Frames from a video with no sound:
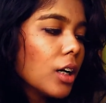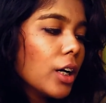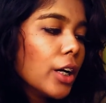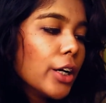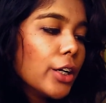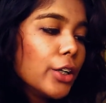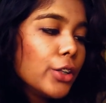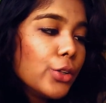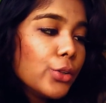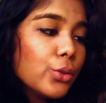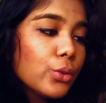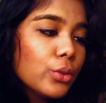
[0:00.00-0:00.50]

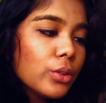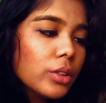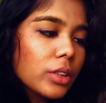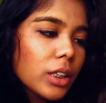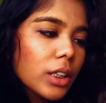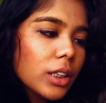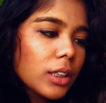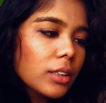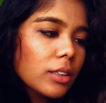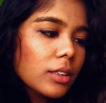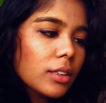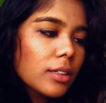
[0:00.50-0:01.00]

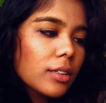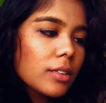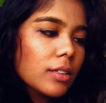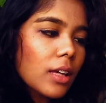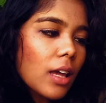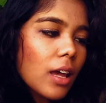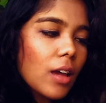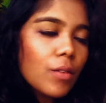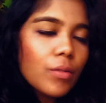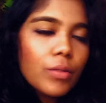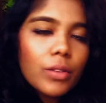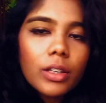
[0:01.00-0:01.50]
usages,
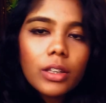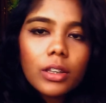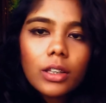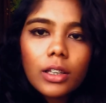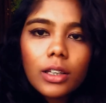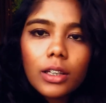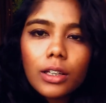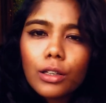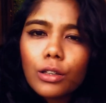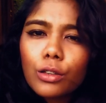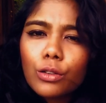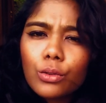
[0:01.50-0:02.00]

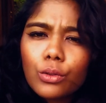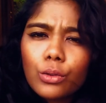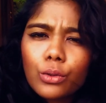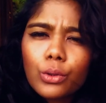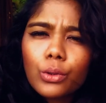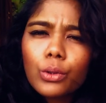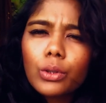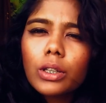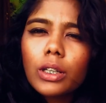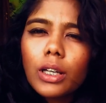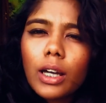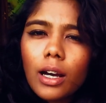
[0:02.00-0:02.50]
everything.
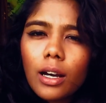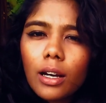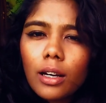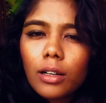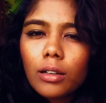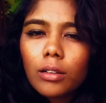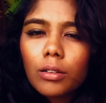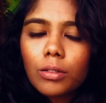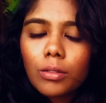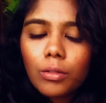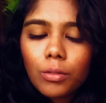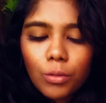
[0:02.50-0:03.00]
So
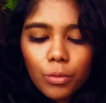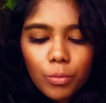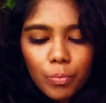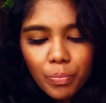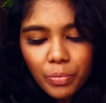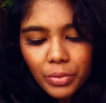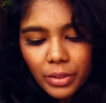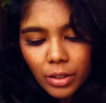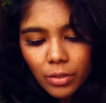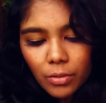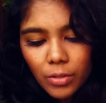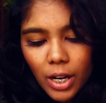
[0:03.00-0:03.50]
yeah,
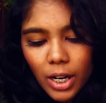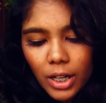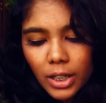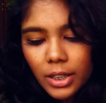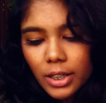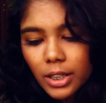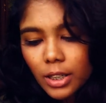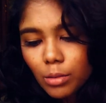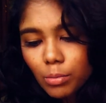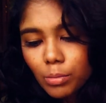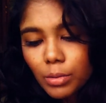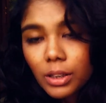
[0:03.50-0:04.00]
Vaadi
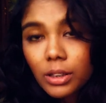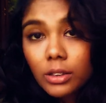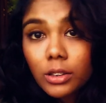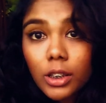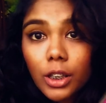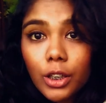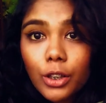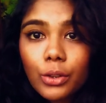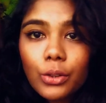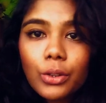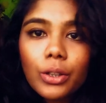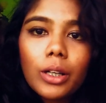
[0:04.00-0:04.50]
Herbals
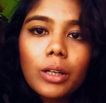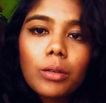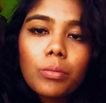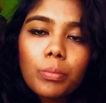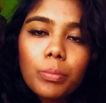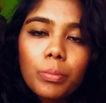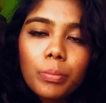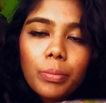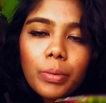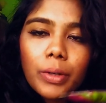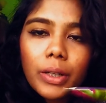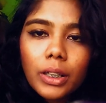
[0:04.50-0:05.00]
are doing
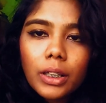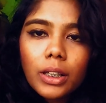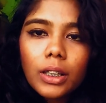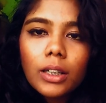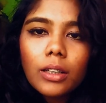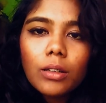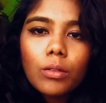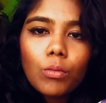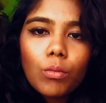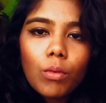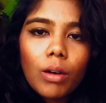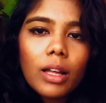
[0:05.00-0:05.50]

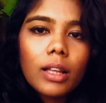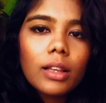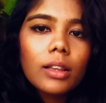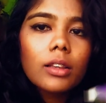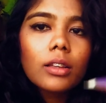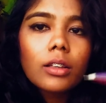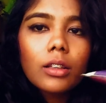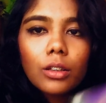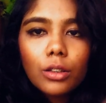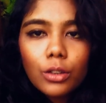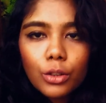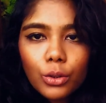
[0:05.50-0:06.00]
pretty well,
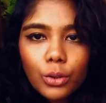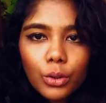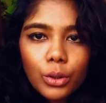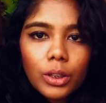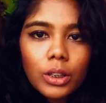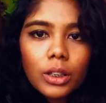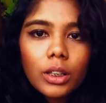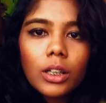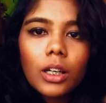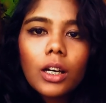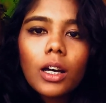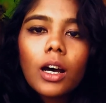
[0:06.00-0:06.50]

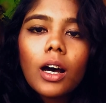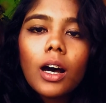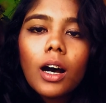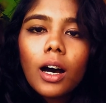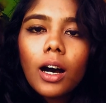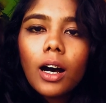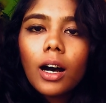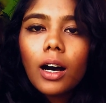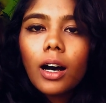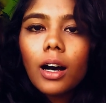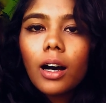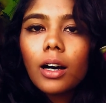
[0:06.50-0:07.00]
good
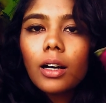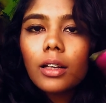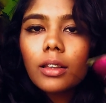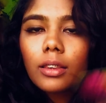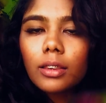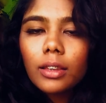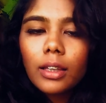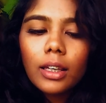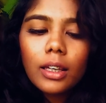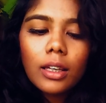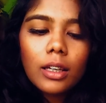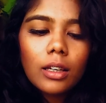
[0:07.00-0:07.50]

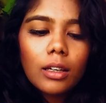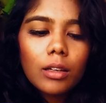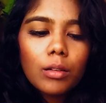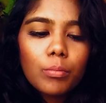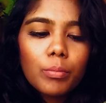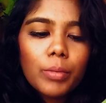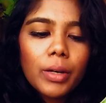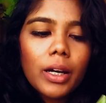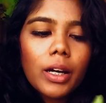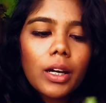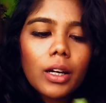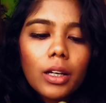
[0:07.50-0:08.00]
thing
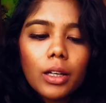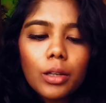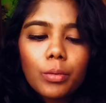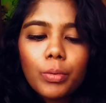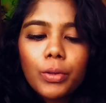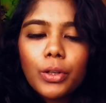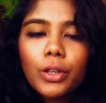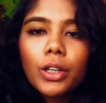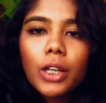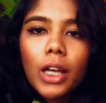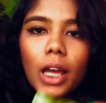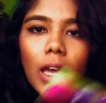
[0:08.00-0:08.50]
by
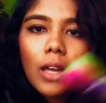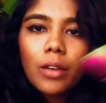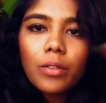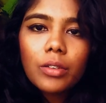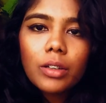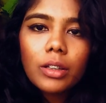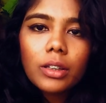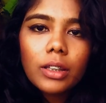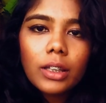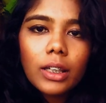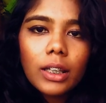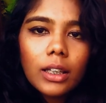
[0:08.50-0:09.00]
putting
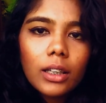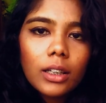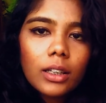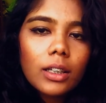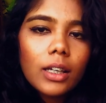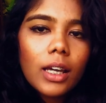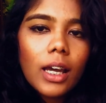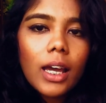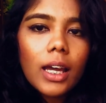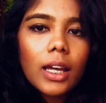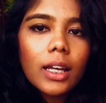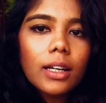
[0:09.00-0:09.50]
everything,
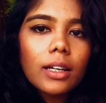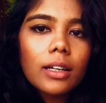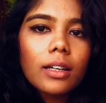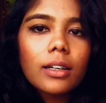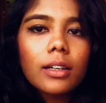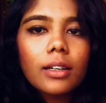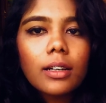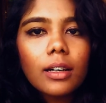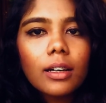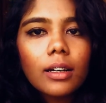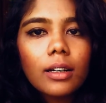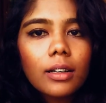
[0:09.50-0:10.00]

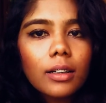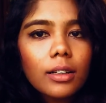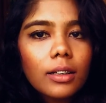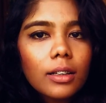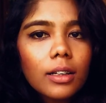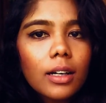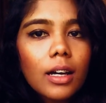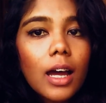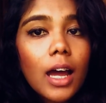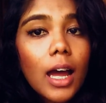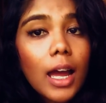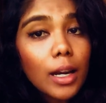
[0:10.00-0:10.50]
and
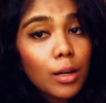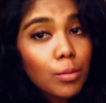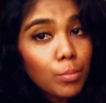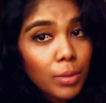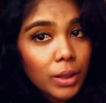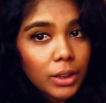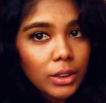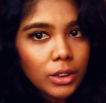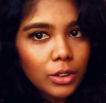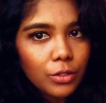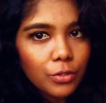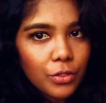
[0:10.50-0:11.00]

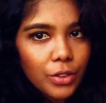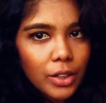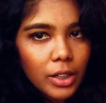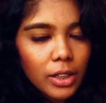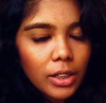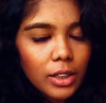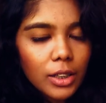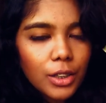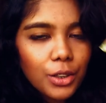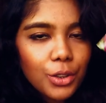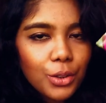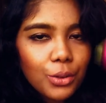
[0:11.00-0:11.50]
budget
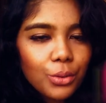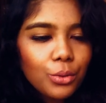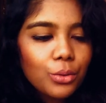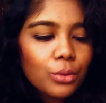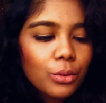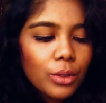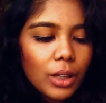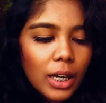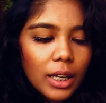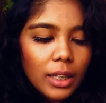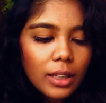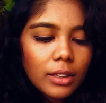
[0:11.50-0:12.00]
friendly
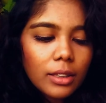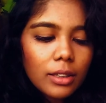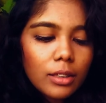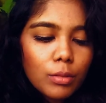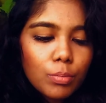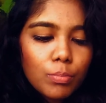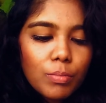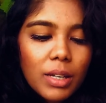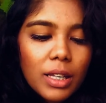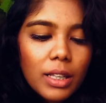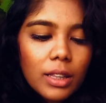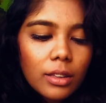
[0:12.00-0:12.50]
too. And the
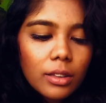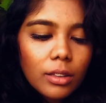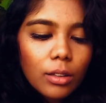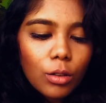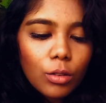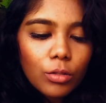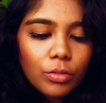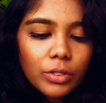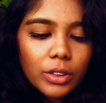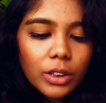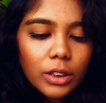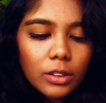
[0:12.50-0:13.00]
smell
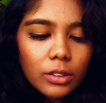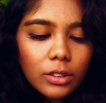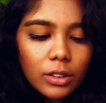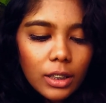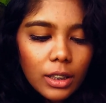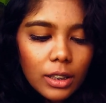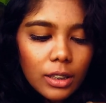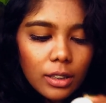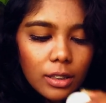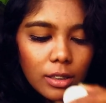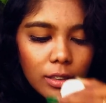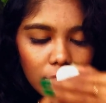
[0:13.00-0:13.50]
of this
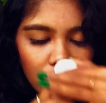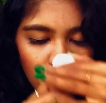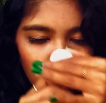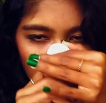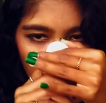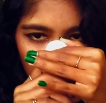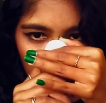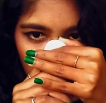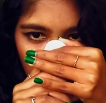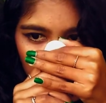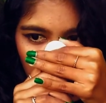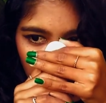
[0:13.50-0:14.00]
is,
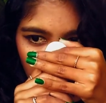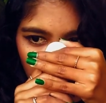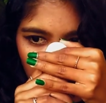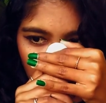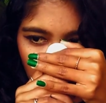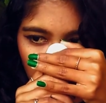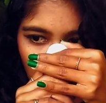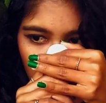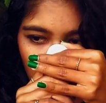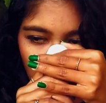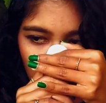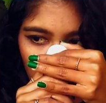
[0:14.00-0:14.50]

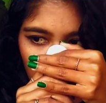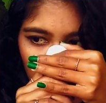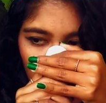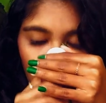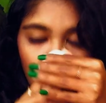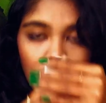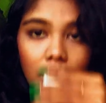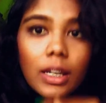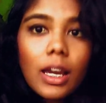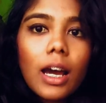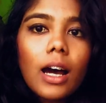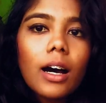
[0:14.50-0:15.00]

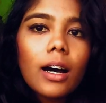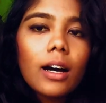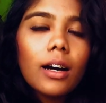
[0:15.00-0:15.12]
yeah,